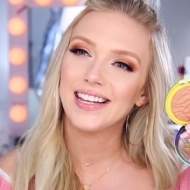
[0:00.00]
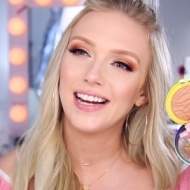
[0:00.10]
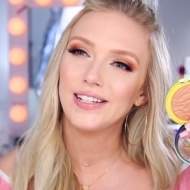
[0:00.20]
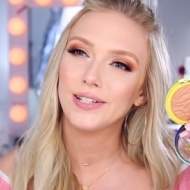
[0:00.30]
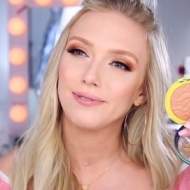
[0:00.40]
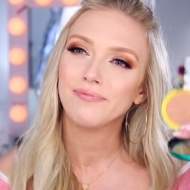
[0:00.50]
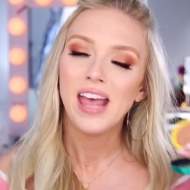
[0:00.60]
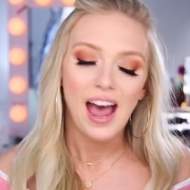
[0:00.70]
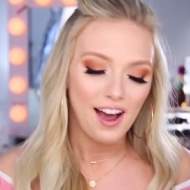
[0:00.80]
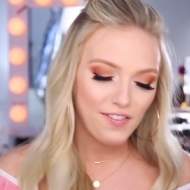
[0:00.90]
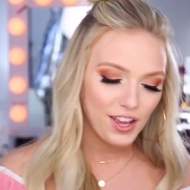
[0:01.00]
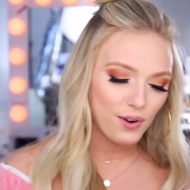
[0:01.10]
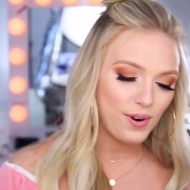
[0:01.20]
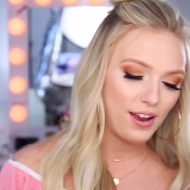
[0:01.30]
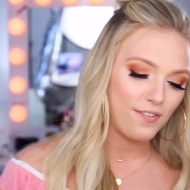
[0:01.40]
that I do. I feel
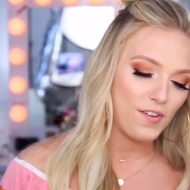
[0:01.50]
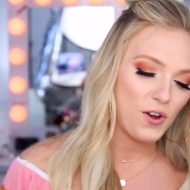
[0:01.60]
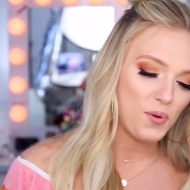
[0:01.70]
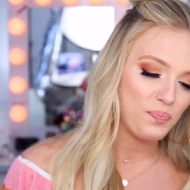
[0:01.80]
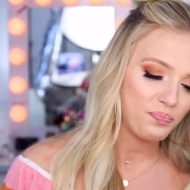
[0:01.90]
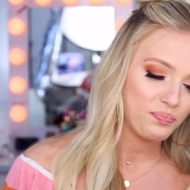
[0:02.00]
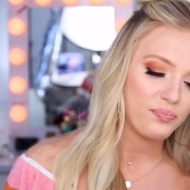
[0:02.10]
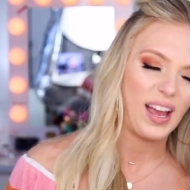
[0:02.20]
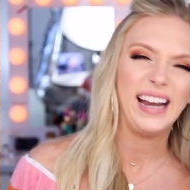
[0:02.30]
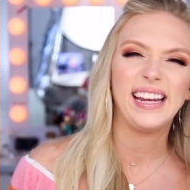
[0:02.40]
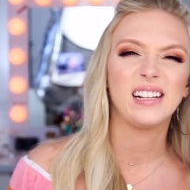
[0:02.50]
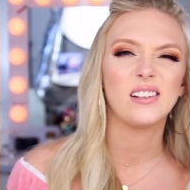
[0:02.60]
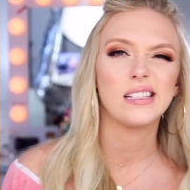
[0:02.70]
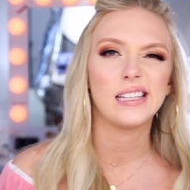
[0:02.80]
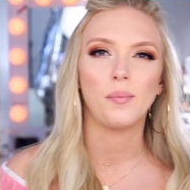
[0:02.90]
like when I film, I need a
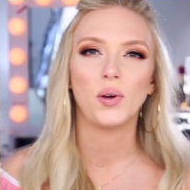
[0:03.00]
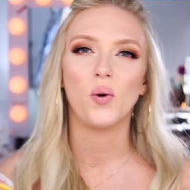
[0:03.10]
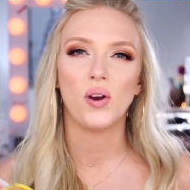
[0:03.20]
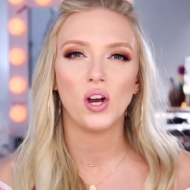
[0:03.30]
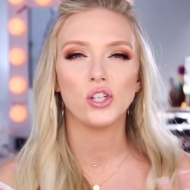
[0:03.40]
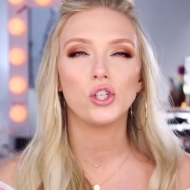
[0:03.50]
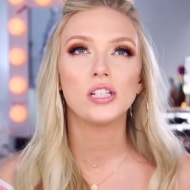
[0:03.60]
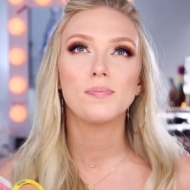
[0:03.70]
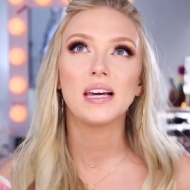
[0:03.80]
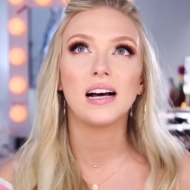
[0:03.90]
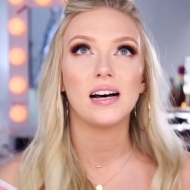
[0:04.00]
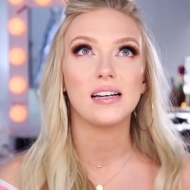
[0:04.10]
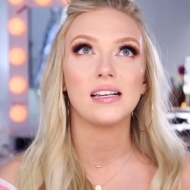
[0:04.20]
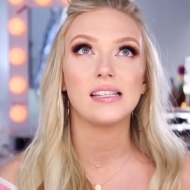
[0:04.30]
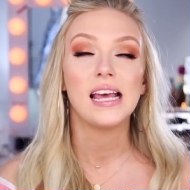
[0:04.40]
little something going on just
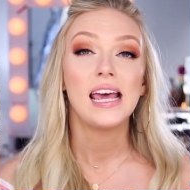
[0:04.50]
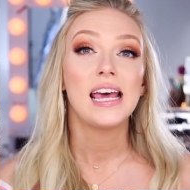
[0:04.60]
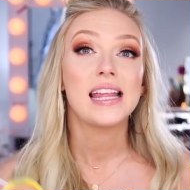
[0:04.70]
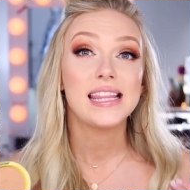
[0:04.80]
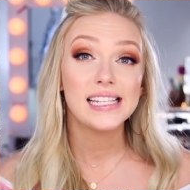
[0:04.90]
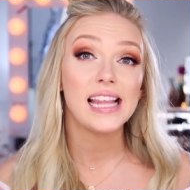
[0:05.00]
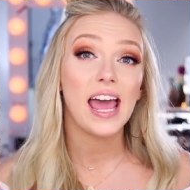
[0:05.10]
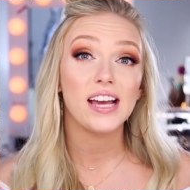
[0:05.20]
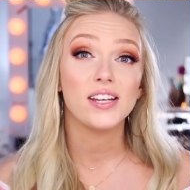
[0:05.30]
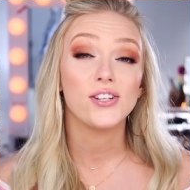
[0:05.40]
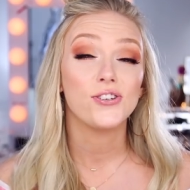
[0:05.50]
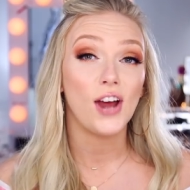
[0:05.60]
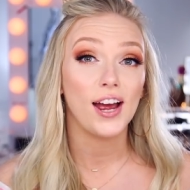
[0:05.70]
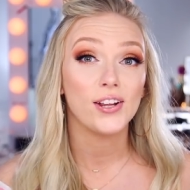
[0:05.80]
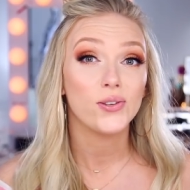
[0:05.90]
because this light
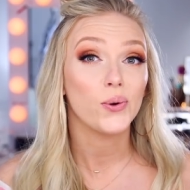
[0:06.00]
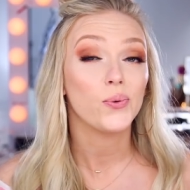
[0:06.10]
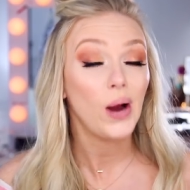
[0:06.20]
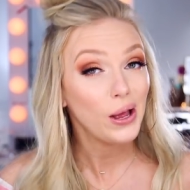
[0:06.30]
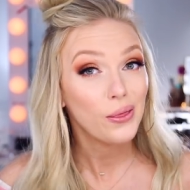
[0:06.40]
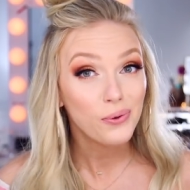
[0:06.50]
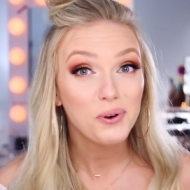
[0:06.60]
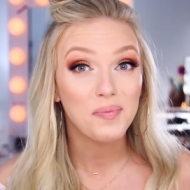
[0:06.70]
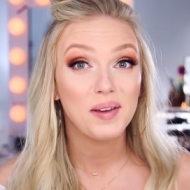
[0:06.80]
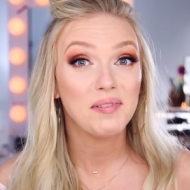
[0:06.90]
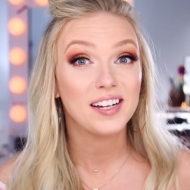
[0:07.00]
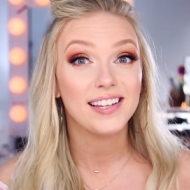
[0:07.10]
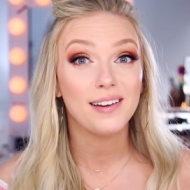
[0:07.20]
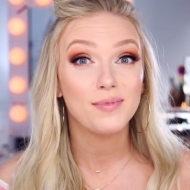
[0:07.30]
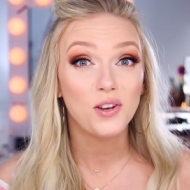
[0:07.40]
shines right through me
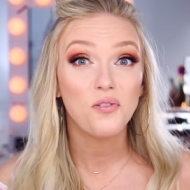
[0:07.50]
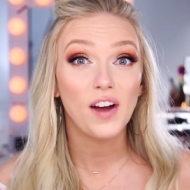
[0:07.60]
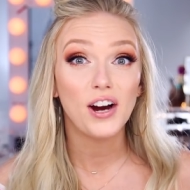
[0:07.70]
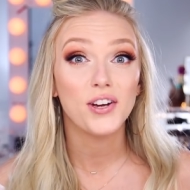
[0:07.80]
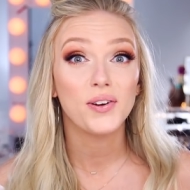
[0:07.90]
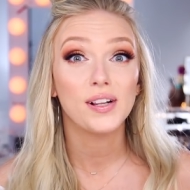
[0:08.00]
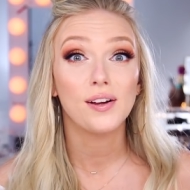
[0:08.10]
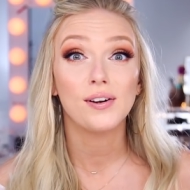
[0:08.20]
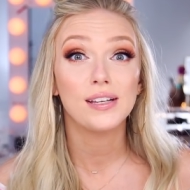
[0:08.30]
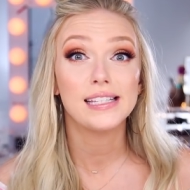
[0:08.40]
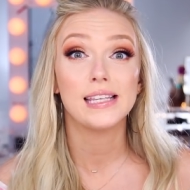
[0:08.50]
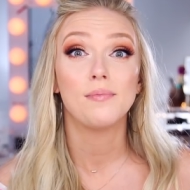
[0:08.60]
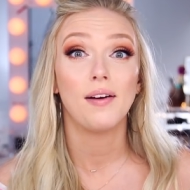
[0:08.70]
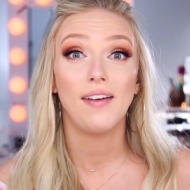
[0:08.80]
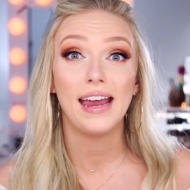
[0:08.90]
because I'm so fair. You could literally
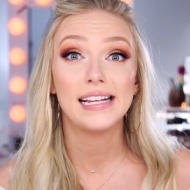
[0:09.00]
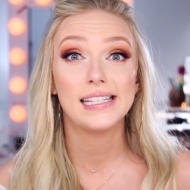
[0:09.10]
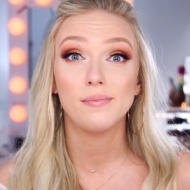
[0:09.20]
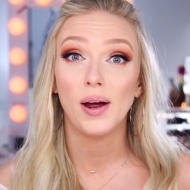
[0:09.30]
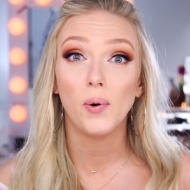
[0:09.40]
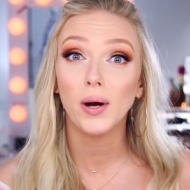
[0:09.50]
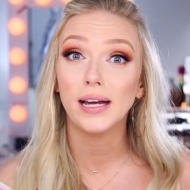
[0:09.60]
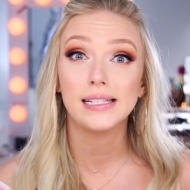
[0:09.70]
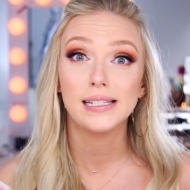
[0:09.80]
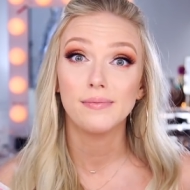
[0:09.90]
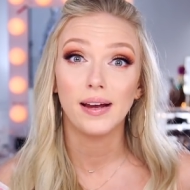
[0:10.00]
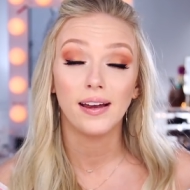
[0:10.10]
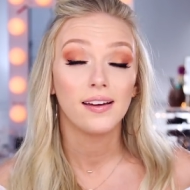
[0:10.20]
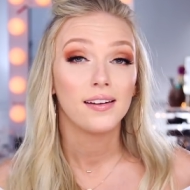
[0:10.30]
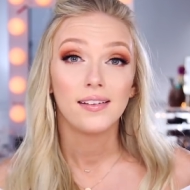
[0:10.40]
see my veins and my organs and
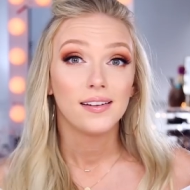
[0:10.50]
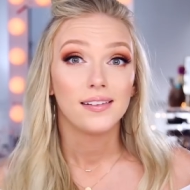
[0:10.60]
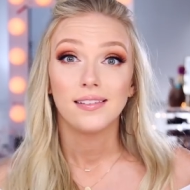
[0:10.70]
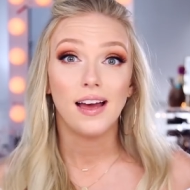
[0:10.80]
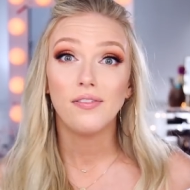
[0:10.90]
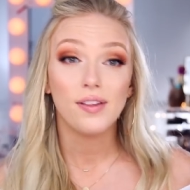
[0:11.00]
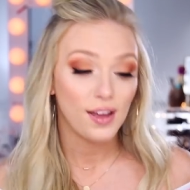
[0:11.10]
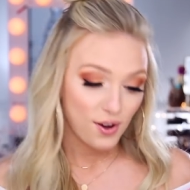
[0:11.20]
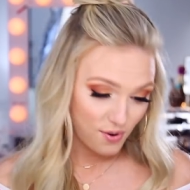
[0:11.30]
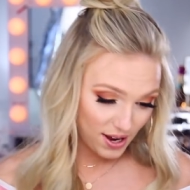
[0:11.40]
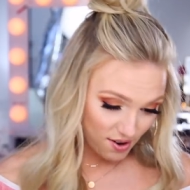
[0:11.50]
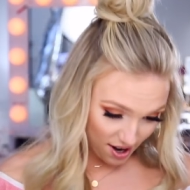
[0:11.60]
my everything going